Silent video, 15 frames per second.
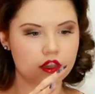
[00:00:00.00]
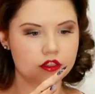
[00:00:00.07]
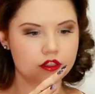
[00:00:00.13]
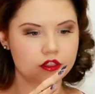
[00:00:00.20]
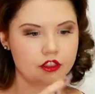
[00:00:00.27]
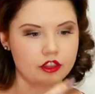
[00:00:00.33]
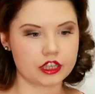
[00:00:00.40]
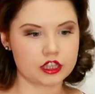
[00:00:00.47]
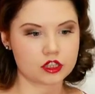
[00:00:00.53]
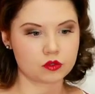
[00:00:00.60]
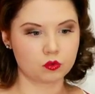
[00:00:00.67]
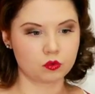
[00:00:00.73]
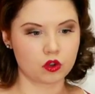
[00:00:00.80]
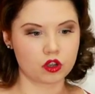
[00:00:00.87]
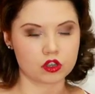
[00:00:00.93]
this
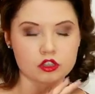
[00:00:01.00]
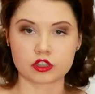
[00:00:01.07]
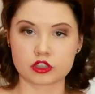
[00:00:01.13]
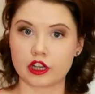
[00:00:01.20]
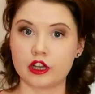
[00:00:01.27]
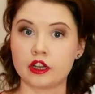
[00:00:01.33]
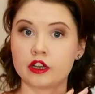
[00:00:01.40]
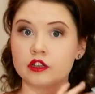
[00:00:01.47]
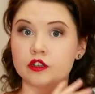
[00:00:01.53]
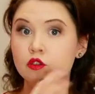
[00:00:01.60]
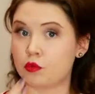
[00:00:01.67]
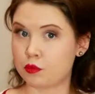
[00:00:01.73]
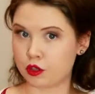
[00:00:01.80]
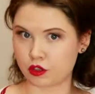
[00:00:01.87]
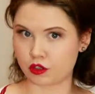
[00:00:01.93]
was a
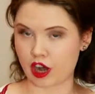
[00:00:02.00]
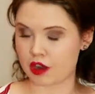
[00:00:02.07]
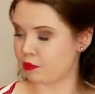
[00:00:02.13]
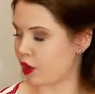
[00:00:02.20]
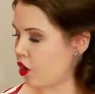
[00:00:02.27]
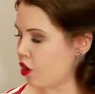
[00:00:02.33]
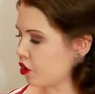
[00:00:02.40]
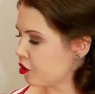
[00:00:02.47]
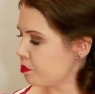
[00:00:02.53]
normal crown block